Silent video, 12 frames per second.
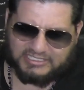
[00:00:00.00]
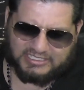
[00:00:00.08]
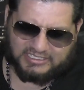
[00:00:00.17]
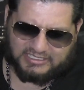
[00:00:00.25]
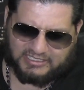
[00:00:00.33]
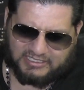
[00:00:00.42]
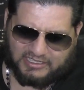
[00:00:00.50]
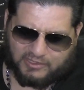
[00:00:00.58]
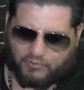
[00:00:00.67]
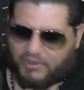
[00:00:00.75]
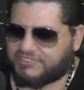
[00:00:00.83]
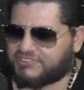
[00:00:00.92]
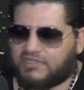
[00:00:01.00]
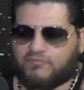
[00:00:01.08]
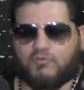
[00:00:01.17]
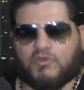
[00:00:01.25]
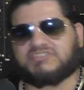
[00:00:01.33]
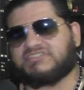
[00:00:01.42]
a question of
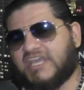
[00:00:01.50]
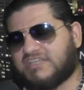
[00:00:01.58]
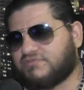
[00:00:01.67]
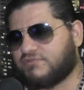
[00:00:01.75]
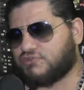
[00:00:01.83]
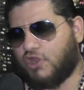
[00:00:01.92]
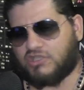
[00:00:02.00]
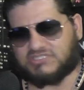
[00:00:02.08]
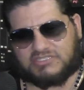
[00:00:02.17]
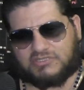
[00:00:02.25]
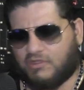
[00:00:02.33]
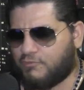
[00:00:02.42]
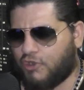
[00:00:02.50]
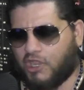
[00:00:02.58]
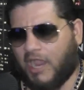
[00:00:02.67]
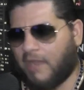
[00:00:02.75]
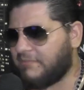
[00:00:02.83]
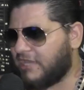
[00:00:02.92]
what's next for Charles. And don't get me wrong,
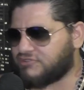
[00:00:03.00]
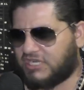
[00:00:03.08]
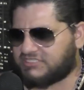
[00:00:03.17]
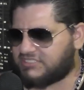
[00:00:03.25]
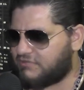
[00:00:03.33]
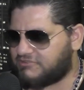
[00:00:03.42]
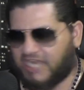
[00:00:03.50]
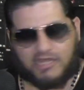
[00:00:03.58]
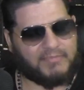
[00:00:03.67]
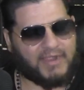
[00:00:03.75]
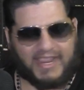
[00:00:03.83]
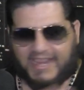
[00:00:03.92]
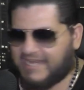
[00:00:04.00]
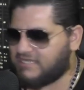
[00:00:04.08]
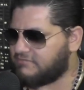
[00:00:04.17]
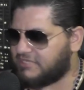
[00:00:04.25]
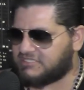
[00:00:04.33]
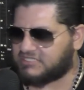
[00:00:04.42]
I'm not trying to say retire by any
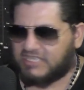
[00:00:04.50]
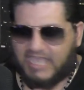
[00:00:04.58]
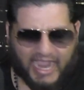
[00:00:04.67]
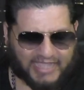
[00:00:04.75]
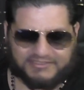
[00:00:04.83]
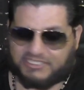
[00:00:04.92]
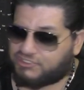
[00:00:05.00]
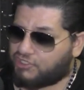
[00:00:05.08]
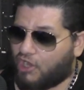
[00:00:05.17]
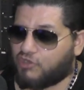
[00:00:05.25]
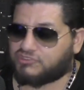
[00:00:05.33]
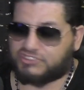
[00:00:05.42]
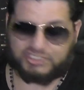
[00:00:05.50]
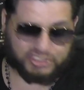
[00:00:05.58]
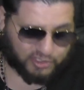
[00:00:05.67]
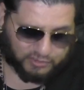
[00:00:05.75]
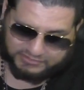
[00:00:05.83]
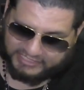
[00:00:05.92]
means. I think Charles is
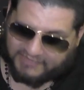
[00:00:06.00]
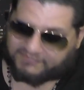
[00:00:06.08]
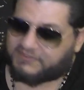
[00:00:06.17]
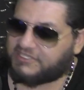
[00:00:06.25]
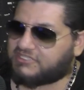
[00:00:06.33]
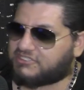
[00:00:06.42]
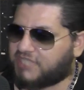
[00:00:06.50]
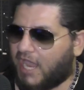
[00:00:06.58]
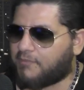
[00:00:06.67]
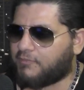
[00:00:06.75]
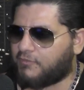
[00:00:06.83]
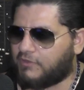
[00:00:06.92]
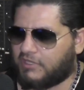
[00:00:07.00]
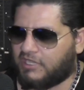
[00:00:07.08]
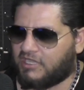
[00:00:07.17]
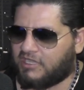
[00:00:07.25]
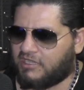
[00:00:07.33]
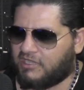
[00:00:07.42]
still definitely in the top
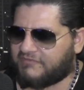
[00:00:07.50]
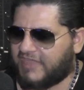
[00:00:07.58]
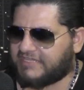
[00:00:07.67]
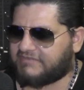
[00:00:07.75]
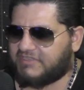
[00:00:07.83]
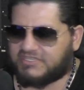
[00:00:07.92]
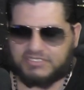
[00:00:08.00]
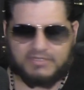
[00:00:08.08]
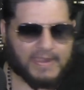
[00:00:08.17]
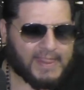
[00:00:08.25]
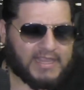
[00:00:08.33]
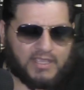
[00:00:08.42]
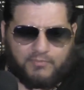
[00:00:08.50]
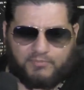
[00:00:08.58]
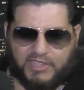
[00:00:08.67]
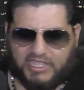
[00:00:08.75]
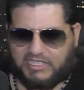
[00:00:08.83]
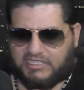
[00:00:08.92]
of that division.
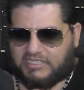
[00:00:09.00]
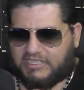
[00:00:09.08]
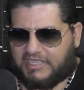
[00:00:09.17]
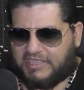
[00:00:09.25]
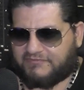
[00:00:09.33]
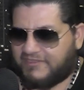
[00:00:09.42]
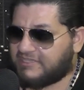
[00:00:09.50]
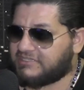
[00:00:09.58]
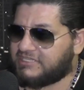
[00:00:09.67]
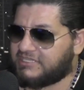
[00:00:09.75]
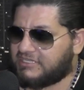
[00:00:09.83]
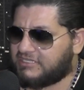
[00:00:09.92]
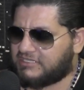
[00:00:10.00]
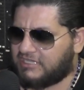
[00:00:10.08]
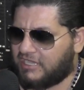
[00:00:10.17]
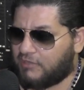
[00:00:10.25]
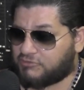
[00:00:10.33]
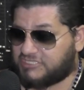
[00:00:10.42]
But if Ilia
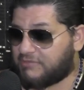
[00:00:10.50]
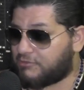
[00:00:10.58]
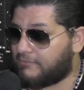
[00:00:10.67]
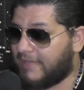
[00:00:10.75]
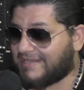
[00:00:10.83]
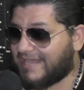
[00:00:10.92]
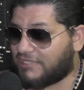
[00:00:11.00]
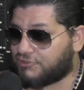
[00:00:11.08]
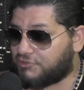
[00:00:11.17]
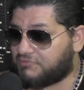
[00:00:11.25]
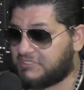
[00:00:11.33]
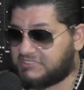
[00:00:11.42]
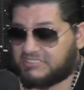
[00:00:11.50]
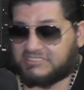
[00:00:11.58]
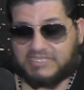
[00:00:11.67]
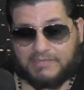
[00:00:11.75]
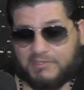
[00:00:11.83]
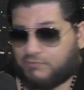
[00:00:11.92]
was able to manhandle him this
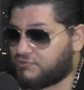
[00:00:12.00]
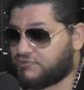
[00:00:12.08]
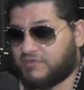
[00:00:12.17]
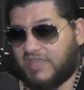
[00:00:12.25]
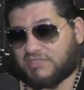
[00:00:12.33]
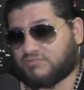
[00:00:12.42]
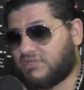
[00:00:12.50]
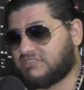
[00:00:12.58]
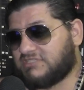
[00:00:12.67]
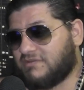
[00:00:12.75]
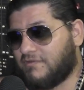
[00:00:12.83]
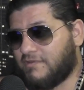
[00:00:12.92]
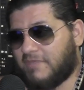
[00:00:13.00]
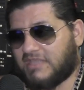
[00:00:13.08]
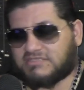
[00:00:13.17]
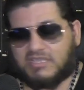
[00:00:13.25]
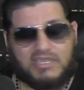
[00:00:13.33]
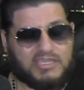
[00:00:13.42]
easy, I mean, would you guys want to see a
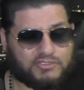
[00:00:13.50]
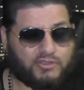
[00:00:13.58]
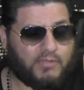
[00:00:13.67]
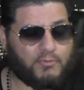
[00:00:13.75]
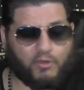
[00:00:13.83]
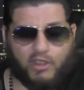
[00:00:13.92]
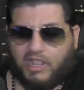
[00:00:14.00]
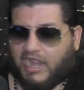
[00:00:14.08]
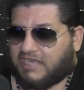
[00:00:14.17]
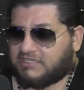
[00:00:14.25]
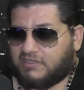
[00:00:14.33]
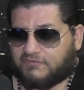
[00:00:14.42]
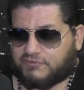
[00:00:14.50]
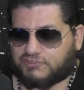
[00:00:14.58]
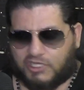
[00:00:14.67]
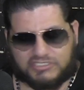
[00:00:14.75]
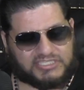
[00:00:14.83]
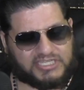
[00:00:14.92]
rematch? Don't get me wrong, I'd love for
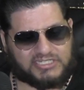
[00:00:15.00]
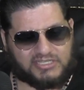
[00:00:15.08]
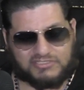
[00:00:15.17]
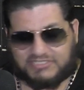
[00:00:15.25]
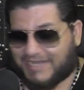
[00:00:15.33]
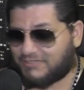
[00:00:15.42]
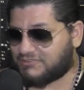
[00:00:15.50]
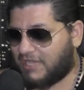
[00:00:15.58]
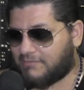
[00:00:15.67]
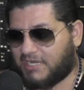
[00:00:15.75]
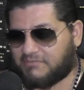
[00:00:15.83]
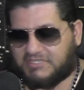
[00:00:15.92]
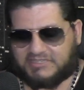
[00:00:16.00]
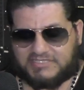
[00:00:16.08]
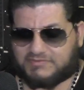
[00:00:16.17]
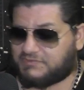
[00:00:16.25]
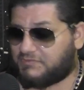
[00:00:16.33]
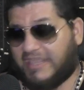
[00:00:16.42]
Charles to get another title shot, but I mean, this
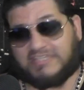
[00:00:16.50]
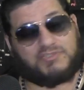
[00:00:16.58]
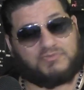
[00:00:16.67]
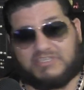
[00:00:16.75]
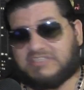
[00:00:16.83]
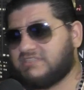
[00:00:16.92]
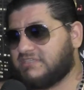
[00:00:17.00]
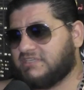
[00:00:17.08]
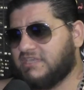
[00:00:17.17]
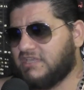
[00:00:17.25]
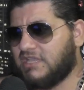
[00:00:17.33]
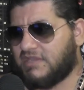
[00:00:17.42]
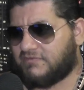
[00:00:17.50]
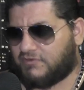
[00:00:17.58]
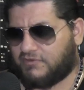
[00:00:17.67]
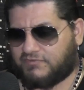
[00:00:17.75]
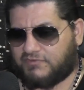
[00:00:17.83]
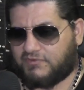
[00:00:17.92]
was way too easy
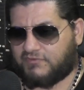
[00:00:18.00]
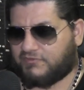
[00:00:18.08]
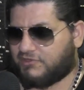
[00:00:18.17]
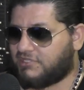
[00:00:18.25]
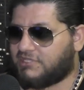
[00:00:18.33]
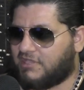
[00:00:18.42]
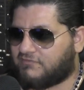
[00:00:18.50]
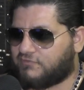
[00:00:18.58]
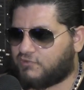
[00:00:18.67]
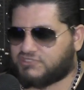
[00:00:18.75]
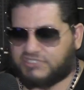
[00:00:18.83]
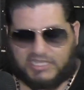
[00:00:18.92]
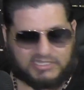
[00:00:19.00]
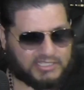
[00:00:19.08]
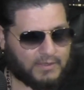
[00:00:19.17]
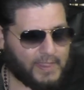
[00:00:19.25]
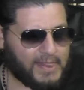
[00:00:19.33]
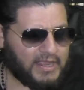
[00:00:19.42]
for Ilia, unfortunately.
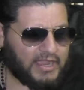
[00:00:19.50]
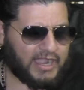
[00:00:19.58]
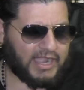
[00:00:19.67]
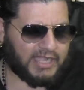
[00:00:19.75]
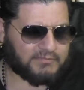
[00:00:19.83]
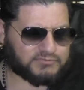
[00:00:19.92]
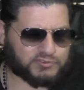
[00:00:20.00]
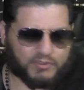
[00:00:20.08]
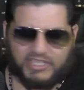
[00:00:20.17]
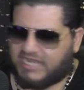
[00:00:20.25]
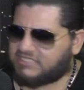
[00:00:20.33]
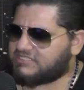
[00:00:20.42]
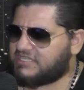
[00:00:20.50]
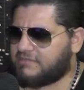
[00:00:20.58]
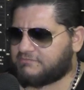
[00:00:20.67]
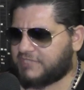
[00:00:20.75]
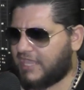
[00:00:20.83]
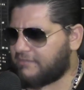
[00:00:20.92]
So we got to see him
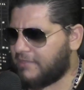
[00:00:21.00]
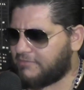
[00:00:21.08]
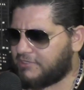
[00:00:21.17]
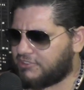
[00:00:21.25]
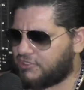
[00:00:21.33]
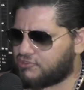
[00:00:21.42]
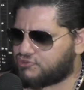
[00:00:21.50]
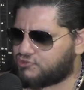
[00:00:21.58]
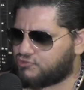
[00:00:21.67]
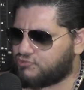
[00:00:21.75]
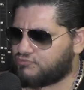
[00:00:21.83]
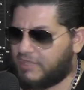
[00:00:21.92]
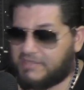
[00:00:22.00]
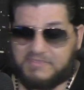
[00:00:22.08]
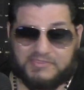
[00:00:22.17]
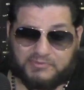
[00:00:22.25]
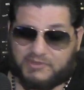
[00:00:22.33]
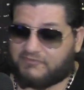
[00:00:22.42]
take maybe another 2, maybe
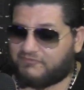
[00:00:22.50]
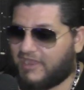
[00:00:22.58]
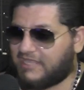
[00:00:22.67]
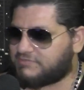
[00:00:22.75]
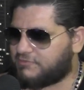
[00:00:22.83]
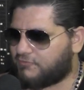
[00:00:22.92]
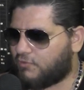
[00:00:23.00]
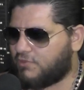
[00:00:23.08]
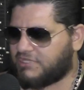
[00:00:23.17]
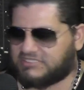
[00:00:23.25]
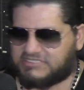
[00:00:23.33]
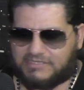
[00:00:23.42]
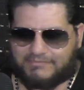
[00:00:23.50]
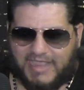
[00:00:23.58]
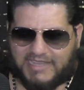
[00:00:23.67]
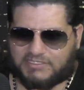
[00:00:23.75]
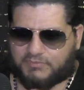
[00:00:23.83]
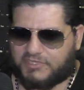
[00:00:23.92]
3 fights before we can see him
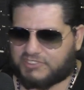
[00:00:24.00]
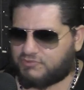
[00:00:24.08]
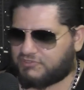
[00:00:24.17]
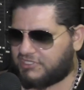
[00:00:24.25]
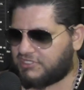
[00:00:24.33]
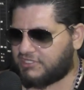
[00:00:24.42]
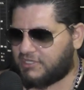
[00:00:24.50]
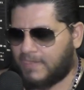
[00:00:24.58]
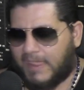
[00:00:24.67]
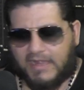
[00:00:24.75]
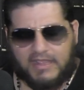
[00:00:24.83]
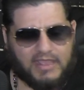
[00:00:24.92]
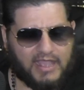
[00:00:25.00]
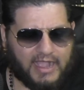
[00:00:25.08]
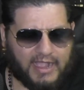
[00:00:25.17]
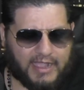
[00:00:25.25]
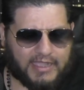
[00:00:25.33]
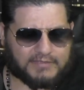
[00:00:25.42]
back in the picture with Ilia.
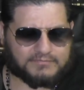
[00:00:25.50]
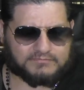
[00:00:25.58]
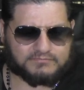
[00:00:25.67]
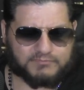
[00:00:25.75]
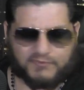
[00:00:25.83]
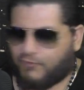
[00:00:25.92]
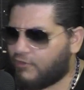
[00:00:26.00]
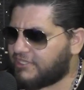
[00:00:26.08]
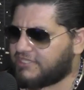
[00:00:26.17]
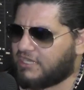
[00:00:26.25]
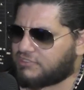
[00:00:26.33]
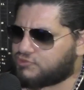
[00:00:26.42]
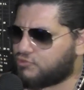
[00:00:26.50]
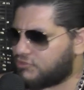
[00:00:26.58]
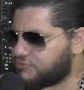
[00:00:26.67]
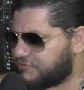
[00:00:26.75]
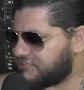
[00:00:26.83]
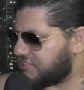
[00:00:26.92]
Before I get on to
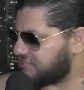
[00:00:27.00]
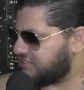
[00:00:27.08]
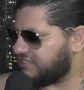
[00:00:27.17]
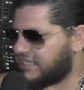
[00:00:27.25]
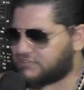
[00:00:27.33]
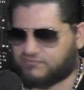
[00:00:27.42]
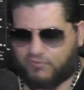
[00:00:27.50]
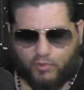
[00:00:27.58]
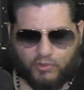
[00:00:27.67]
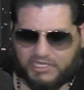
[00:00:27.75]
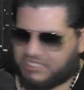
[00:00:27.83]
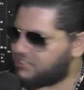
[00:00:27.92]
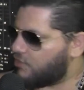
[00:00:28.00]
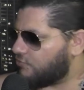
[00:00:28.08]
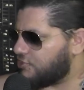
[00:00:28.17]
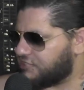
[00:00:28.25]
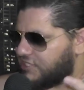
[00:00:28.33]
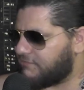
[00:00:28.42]
what's potentially next for Ilia, what do
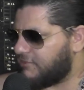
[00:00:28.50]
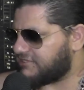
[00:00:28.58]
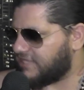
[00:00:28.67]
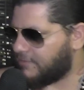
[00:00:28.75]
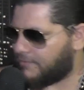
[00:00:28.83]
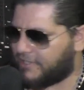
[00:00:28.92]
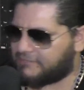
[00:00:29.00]
you think about that, my man?